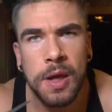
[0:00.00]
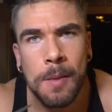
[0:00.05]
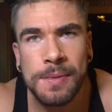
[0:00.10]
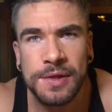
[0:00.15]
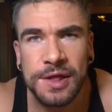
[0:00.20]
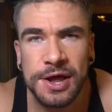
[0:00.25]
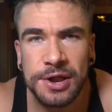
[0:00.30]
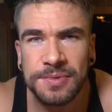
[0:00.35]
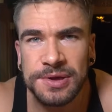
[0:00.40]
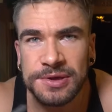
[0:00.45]

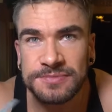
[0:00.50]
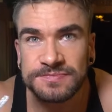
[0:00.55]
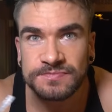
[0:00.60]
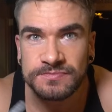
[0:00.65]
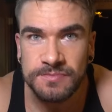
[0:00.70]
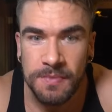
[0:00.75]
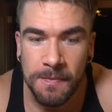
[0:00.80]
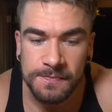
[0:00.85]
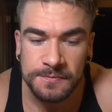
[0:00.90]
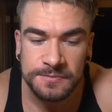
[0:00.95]
But I mean,
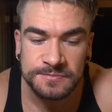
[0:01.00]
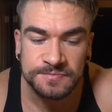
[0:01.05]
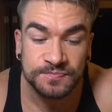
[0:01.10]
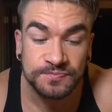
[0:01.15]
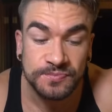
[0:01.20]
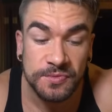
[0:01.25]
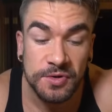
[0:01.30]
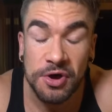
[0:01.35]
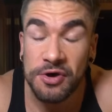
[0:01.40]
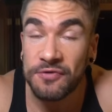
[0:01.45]

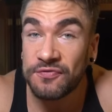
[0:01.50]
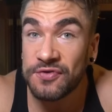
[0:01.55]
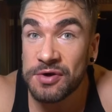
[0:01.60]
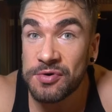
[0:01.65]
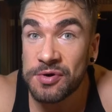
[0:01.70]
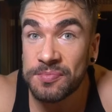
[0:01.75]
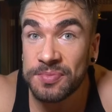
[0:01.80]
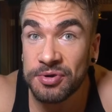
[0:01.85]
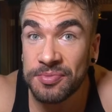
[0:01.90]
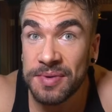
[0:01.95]
hopefully I
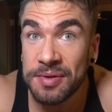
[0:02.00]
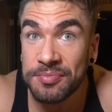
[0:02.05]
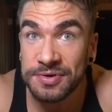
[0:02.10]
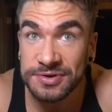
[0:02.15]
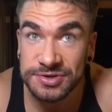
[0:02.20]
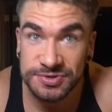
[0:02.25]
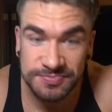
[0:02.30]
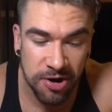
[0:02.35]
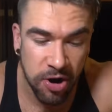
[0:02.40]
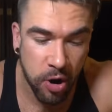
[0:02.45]
won't be
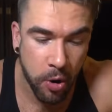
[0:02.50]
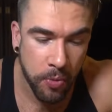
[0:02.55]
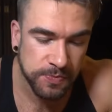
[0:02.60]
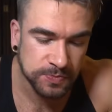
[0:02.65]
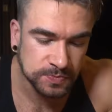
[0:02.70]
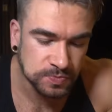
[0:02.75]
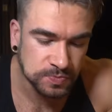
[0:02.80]
remembering it tomorrow.